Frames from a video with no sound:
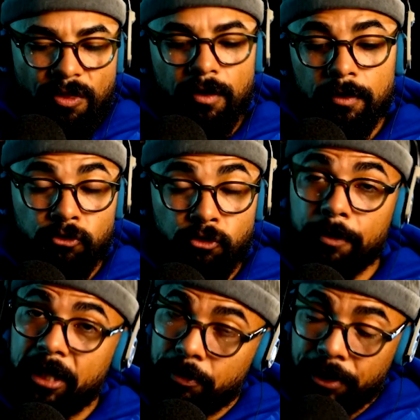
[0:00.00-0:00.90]
Trump
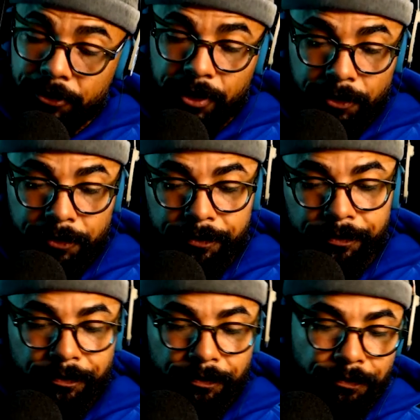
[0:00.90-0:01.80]
has Peter Thiel.
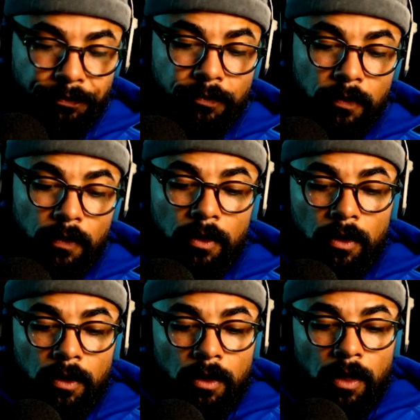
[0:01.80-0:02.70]

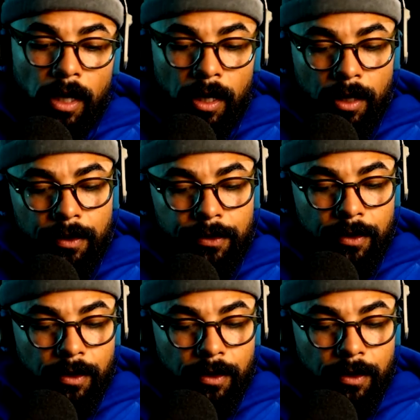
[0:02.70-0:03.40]
And